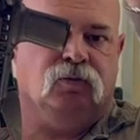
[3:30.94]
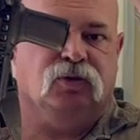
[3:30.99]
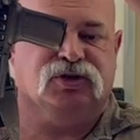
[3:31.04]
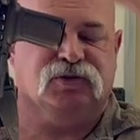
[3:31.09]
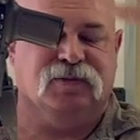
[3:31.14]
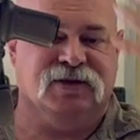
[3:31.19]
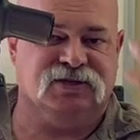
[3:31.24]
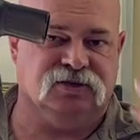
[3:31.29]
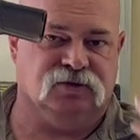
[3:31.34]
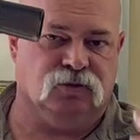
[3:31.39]
which
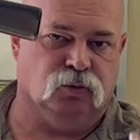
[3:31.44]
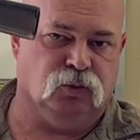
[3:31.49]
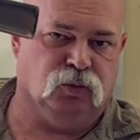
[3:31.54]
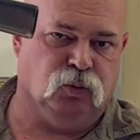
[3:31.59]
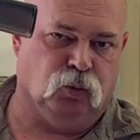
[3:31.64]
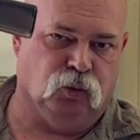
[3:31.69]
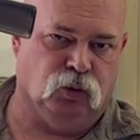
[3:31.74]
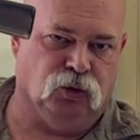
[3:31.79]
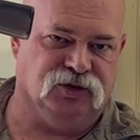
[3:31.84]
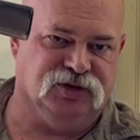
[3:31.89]
makes a
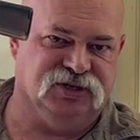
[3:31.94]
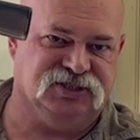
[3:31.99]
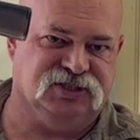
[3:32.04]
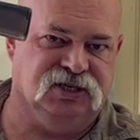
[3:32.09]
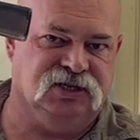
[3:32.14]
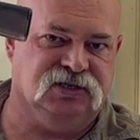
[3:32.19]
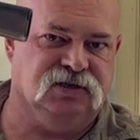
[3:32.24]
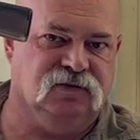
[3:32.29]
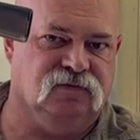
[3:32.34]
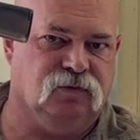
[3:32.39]
real
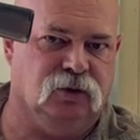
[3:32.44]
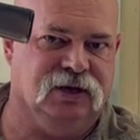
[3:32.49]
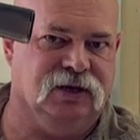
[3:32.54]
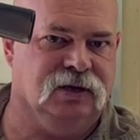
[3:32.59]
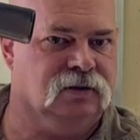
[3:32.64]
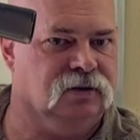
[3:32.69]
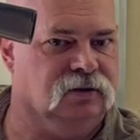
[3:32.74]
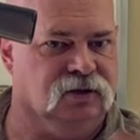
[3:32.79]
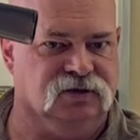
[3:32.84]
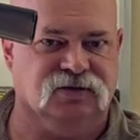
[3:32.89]
distinctive
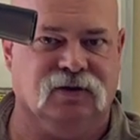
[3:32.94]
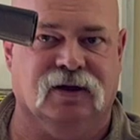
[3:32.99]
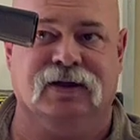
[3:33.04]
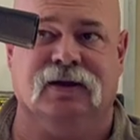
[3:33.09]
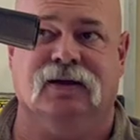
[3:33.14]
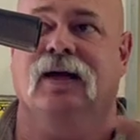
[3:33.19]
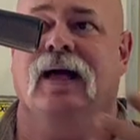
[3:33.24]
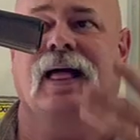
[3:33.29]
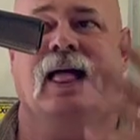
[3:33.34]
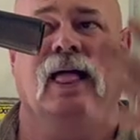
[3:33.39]
link, and it's
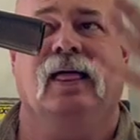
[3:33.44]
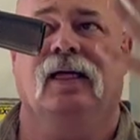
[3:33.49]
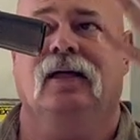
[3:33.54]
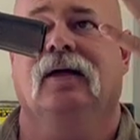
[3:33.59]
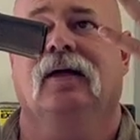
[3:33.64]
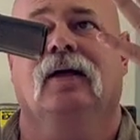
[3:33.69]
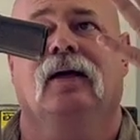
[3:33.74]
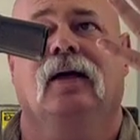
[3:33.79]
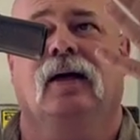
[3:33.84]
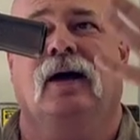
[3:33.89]
like,
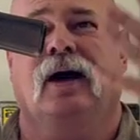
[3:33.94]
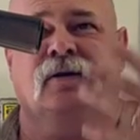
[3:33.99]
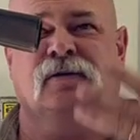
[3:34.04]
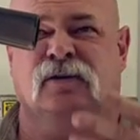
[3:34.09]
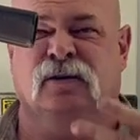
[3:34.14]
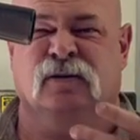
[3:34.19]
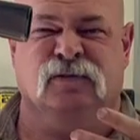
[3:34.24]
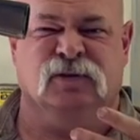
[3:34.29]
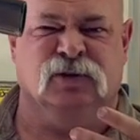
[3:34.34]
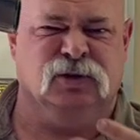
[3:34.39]
I don't
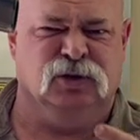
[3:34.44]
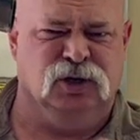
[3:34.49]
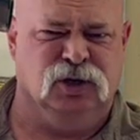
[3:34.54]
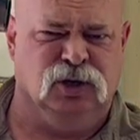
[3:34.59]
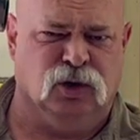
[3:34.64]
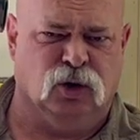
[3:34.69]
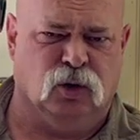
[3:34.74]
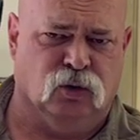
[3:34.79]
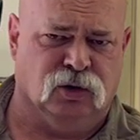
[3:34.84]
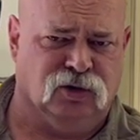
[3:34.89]
know if you're
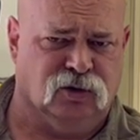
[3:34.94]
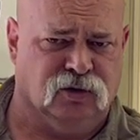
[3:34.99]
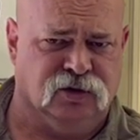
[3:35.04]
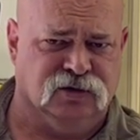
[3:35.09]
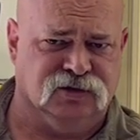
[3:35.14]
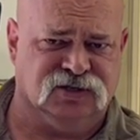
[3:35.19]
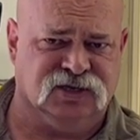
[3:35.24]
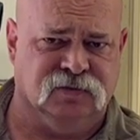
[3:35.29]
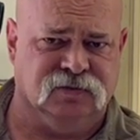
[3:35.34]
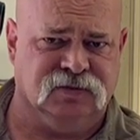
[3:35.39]
unicorn horns
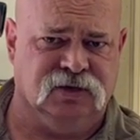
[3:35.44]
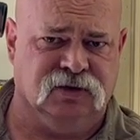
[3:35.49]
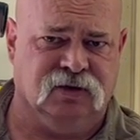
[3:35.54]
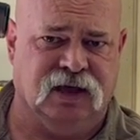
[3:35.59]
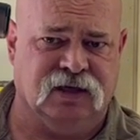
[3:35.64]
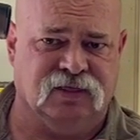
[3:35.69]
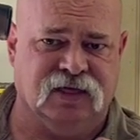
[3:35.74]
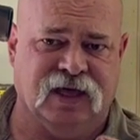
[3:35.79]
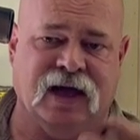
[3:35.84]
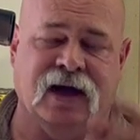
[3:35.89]
or something
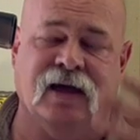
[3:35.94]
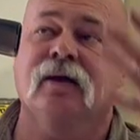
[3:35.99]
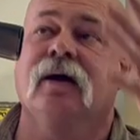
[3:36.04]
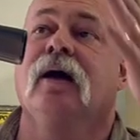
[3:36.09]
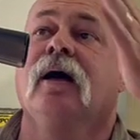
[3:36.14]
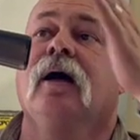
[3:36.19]
like that.